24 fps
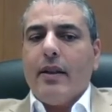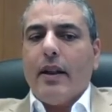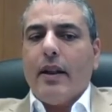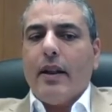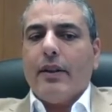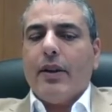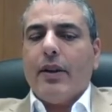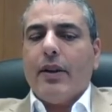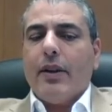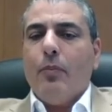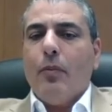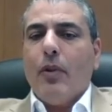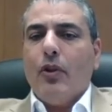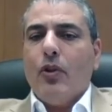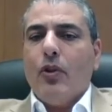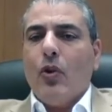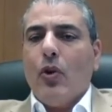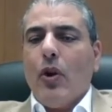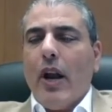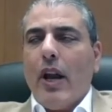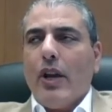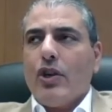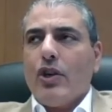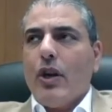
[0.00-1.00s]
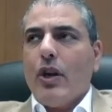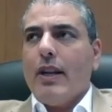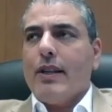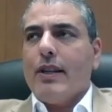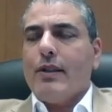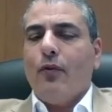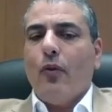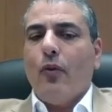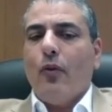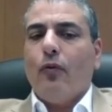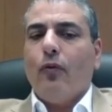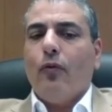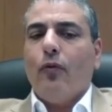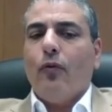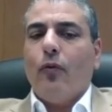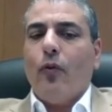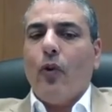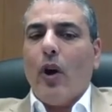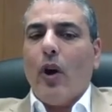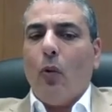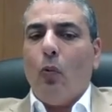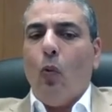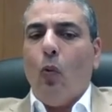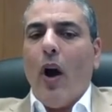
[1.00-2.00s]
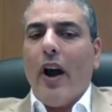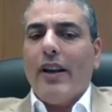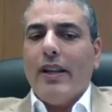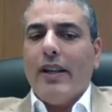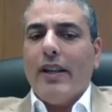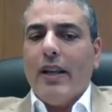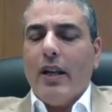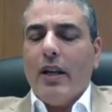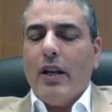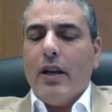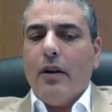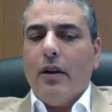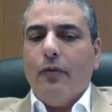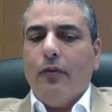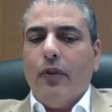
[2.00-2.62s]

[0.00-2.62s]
The treatment duration is for 1 year,